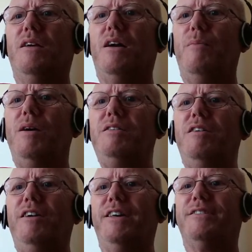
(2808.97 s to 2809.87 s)
Come on,
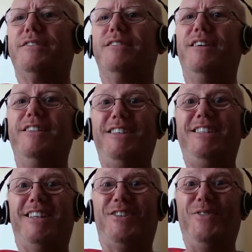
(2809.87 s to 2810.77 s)
guys. This
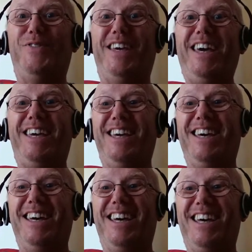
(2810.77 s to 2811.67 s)
is a toughie, eh?
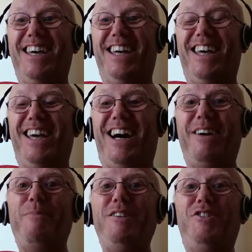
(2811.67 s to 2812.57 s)

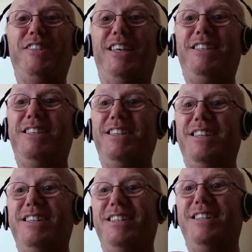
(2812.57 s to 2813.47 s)
I mentioned it.
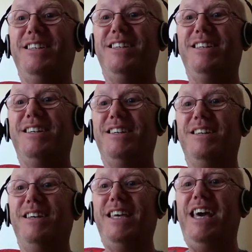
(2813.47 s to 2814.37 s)

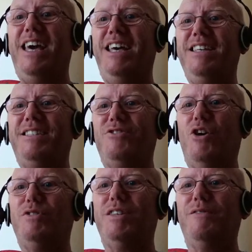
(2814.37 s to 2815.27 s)
Yes,
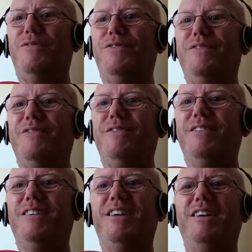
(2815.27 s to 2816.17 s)
Joseph
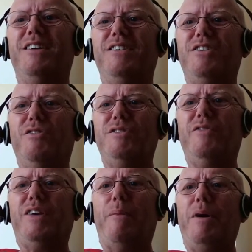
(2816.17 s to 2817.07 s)

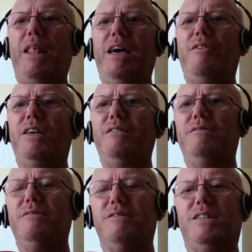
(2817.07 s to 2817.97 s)
Camilleri,
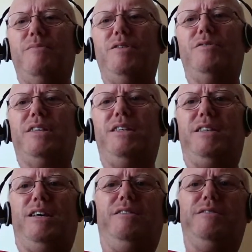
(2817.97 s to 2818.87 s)
give me your
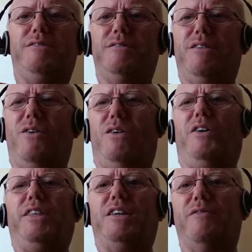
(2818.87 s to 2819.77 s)
details.
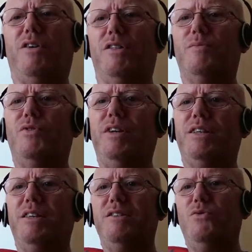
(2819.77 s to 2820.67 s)
I think I've got them
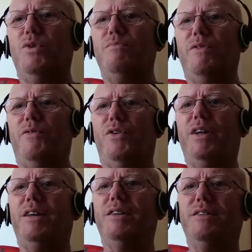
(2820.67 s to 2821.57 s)
already. You won
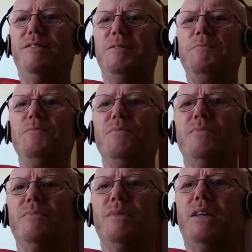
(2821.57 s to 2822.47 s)
before, eh?
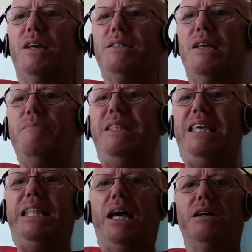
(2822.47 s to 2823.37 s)
Casa
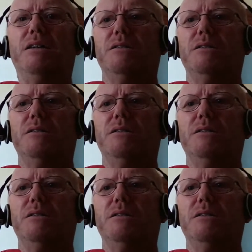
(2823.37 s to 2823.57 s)
Mdina.